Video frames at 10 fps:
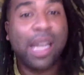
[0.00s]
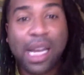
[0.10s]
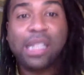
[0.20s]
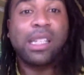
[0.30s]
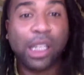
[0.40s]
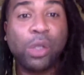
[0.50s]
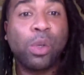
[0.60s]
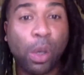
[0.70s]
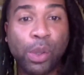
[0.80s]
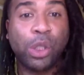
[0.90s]
It's like, you
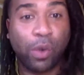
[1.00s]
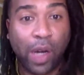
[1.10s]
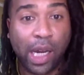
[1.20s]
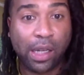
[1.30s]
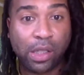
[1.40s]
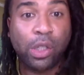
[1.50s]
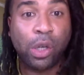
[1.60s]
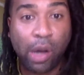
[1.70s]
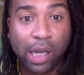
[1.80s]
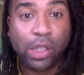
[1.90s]
know what you raised. You
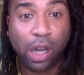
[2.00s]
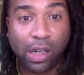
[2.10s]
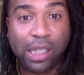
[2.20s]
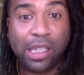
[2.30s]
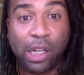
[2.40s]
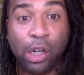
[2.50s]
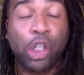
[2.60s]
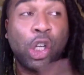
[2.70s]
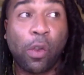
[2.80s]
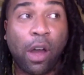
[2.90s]
know how you talked at dinner, and you
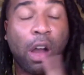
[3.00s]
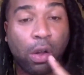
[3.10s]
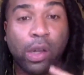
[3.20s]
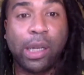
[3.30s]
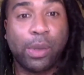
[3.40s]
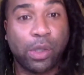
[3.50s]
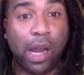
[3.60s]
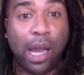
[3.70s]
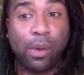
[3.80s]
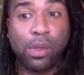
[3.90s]
know the uncle he was
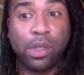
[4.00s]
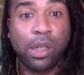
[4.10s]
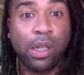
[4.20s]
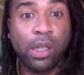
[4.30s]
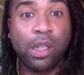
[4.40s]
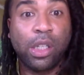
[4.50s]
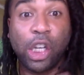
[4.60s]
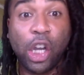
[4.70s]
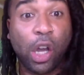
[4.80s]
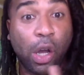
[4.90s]
around. You
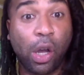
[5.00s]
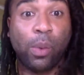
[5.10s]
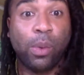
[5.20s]
know.